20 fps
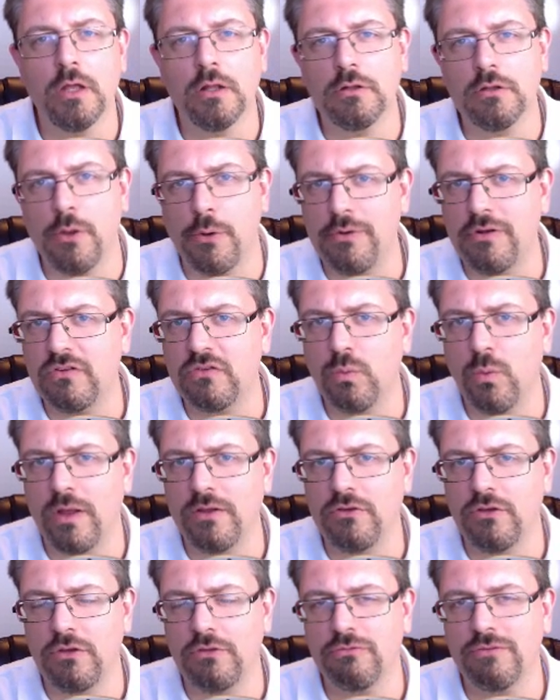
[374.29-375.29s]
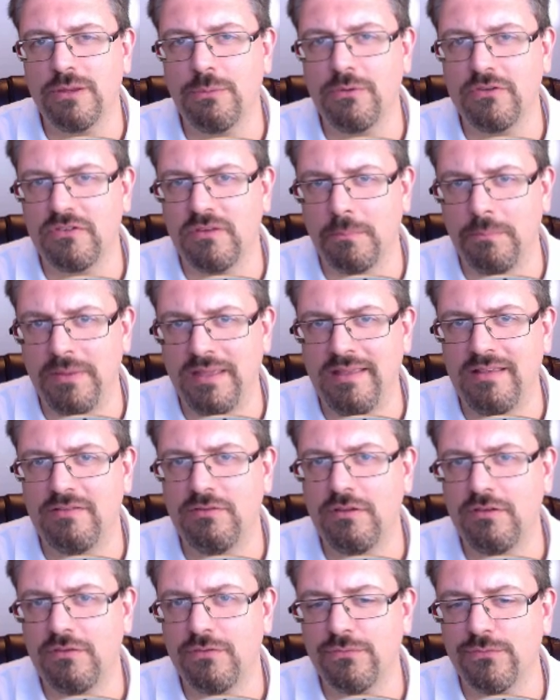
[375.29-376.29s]
Lotus 123 was the
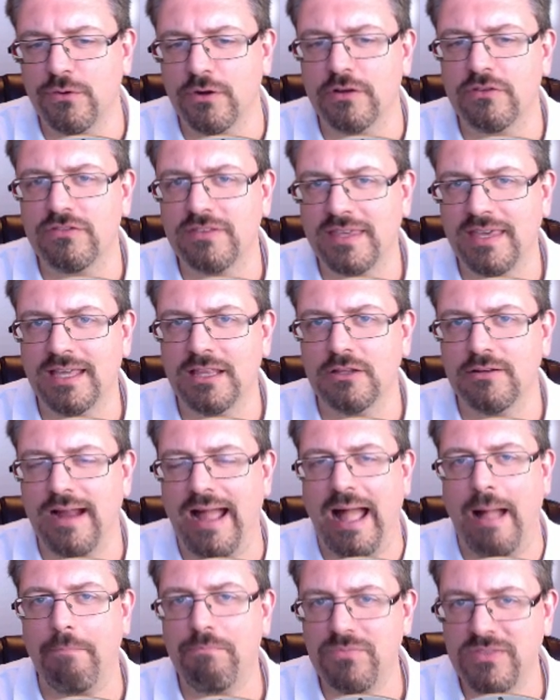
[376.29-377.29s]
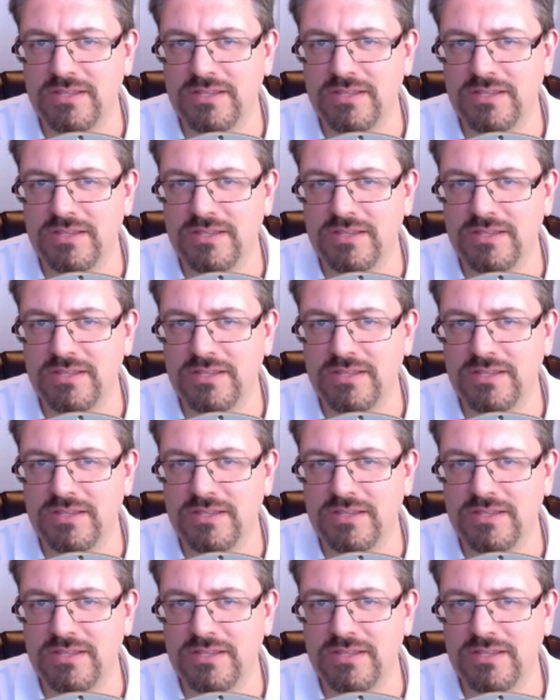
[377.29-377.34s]
PC's first killer app.